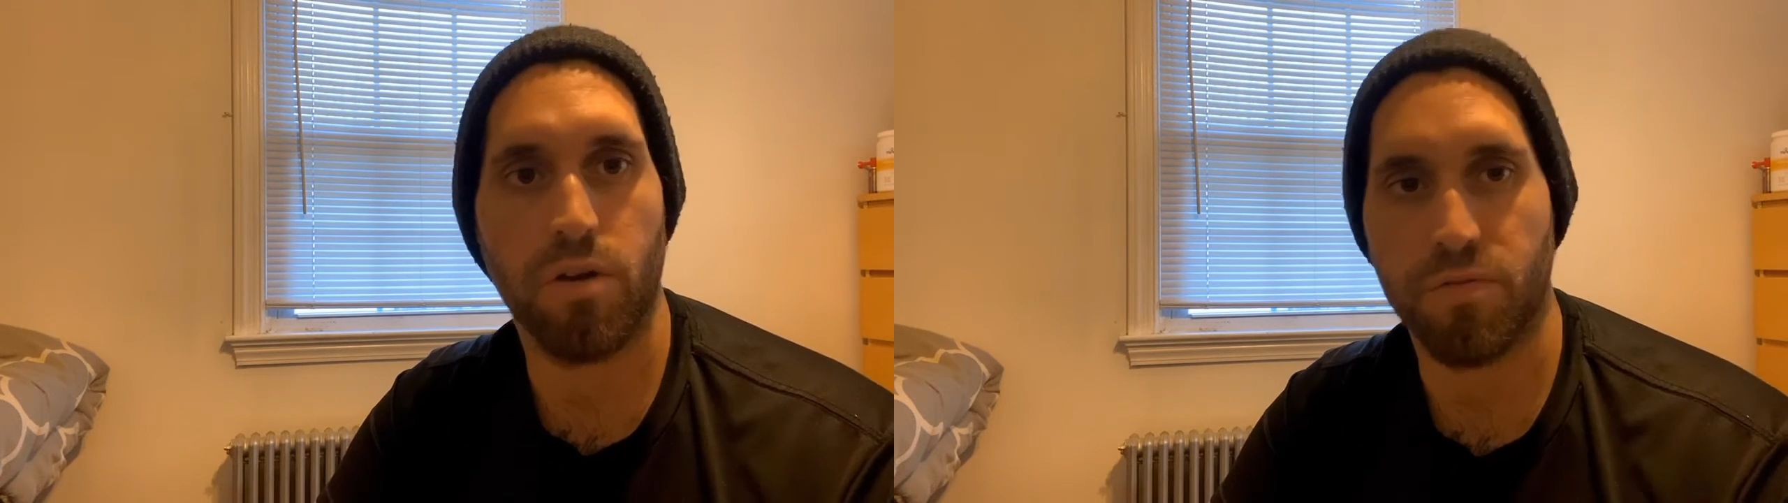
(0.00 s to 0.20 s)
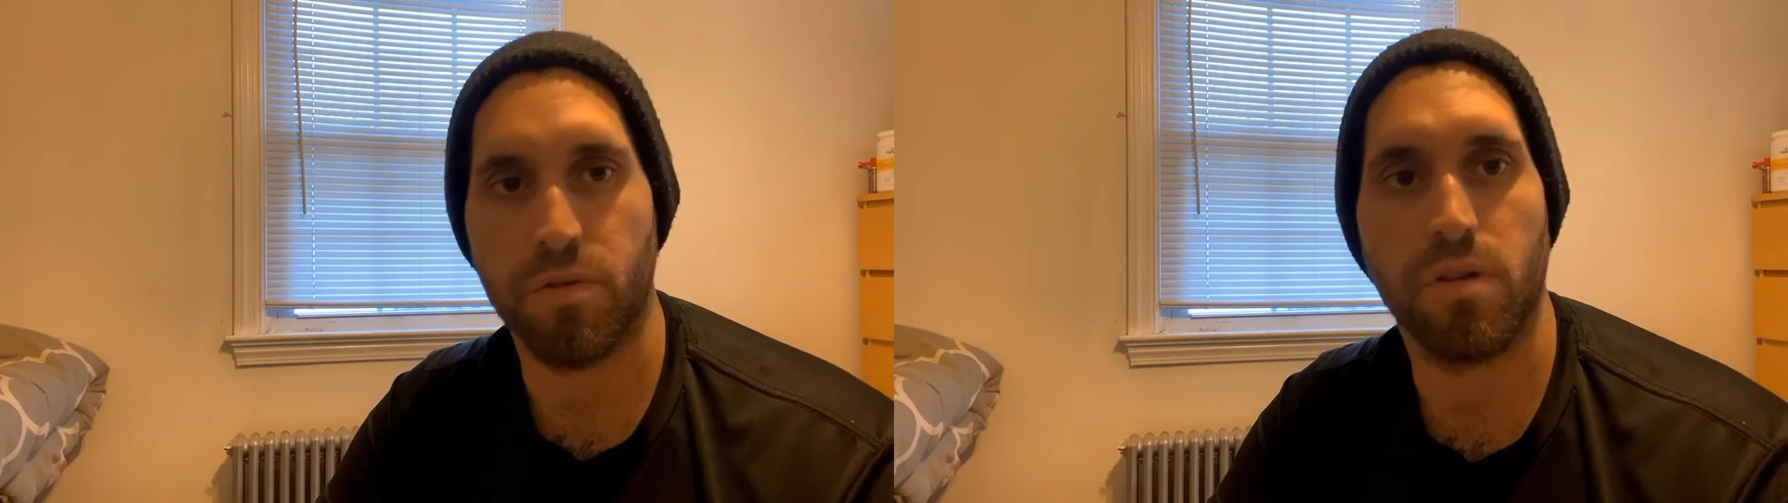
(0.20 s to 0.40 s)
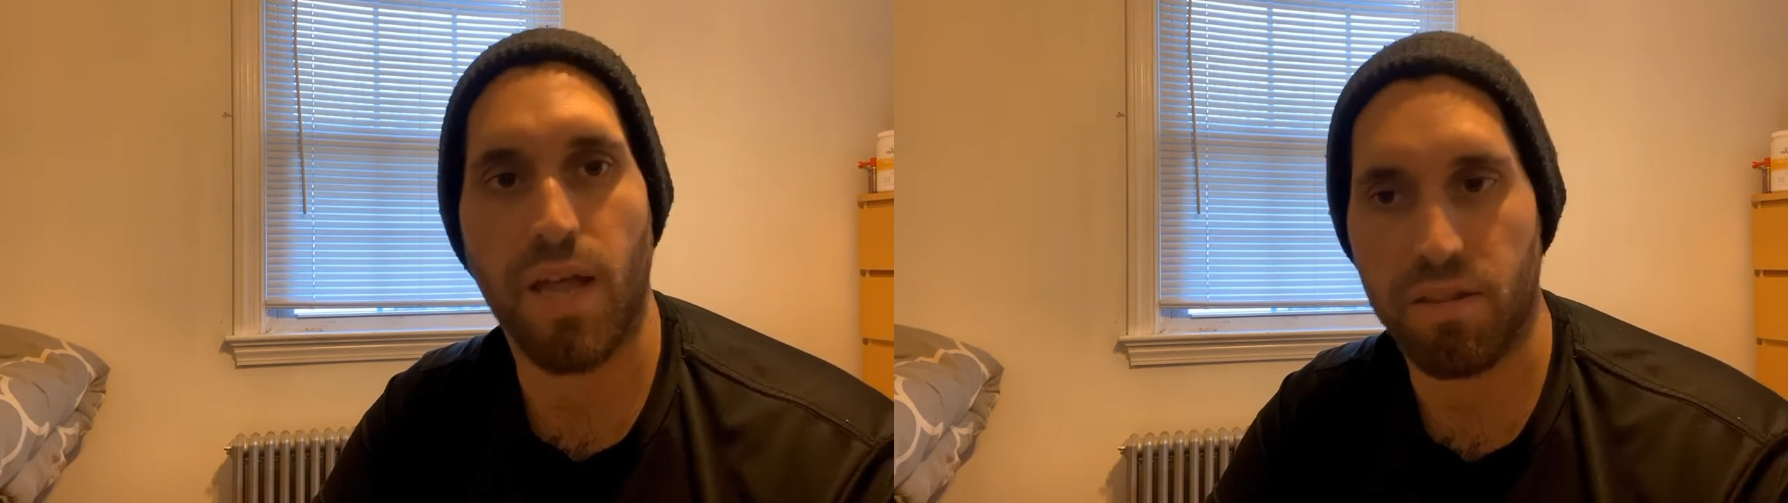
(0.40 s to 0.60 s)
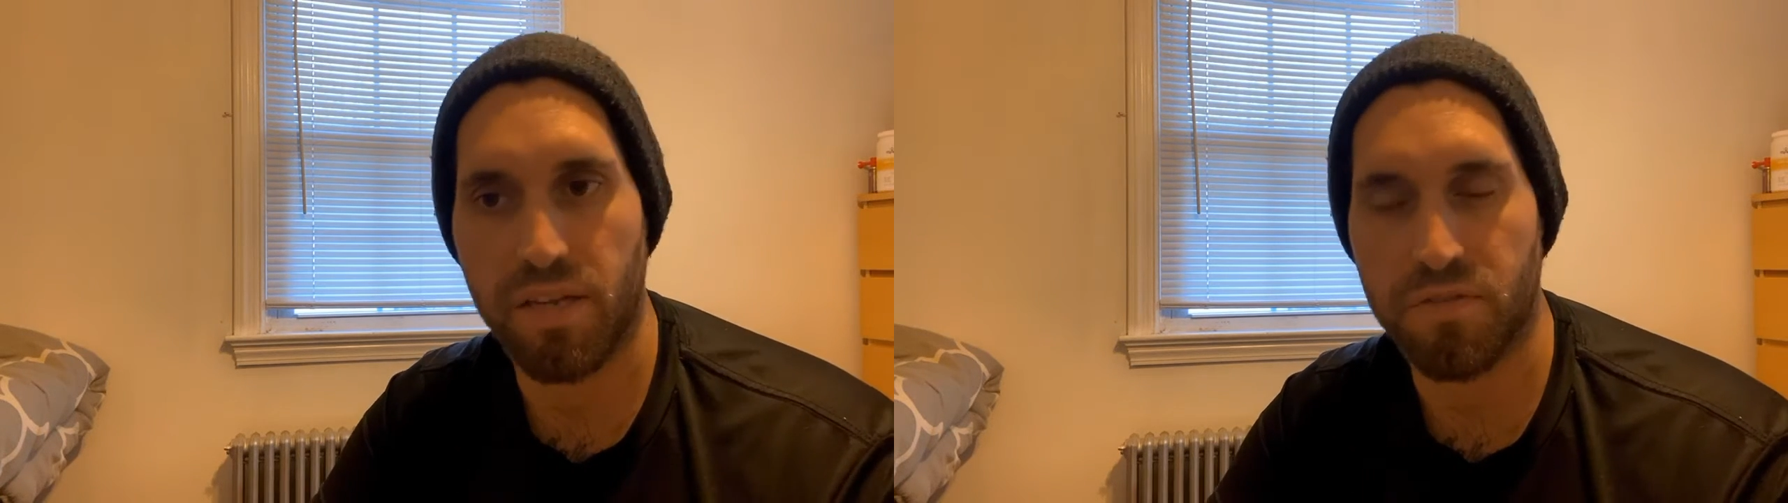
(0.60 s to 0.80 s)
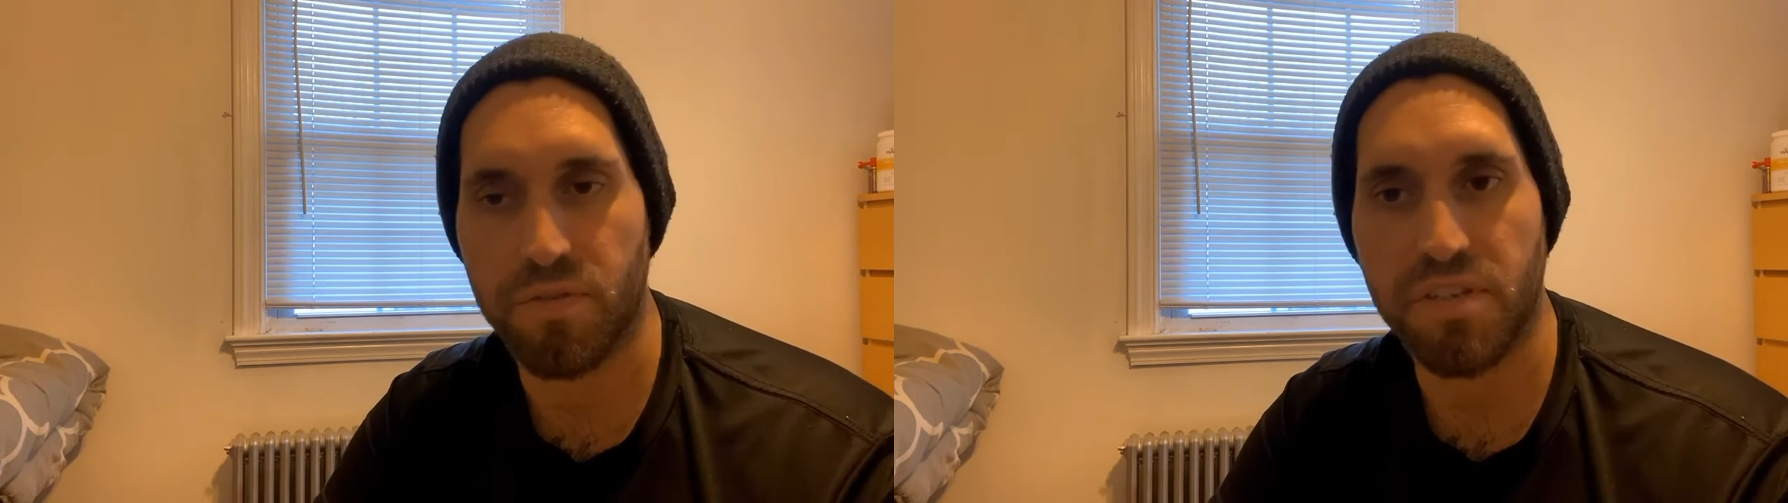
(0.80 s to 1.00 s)
You feel a lot
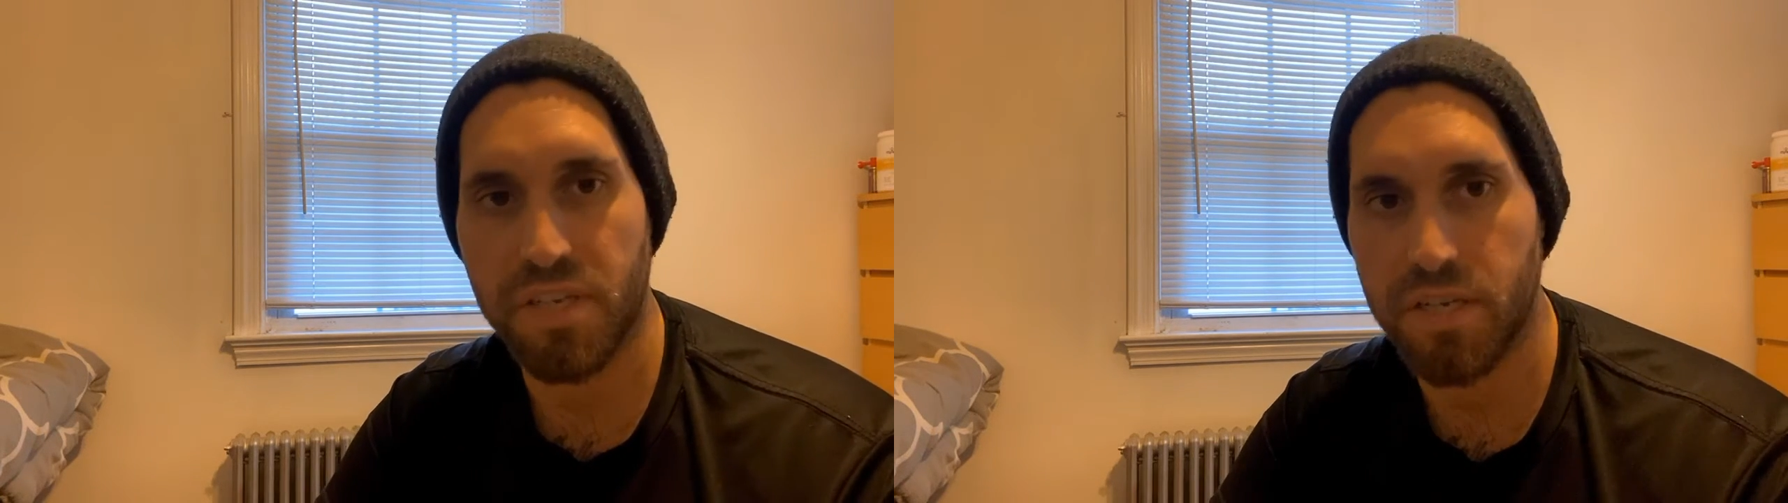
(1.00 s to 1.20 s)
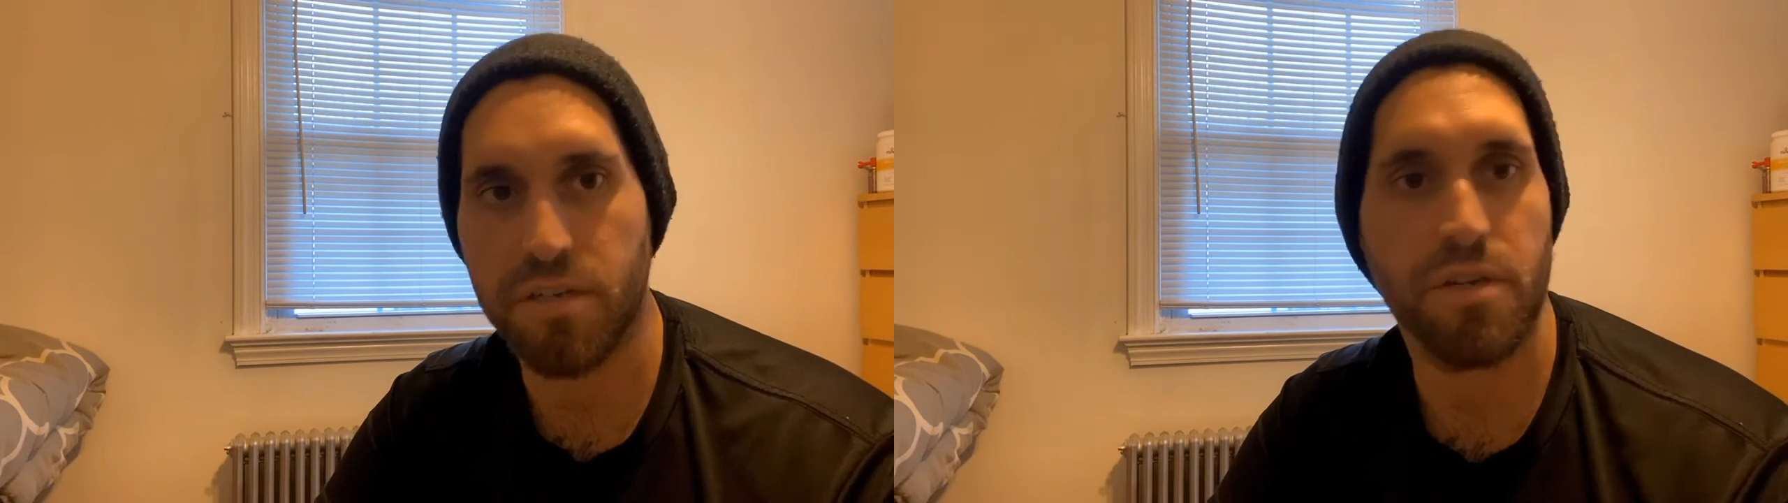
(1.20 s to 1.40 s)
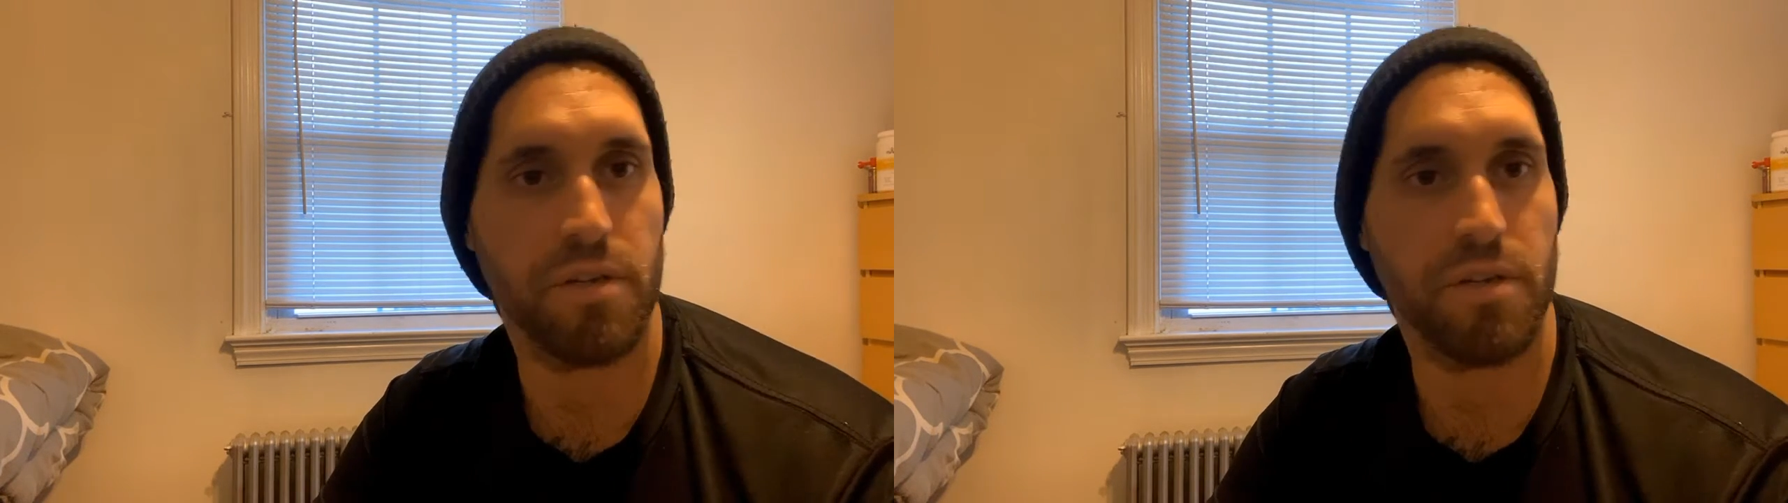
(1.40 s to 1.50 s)
less fatigue.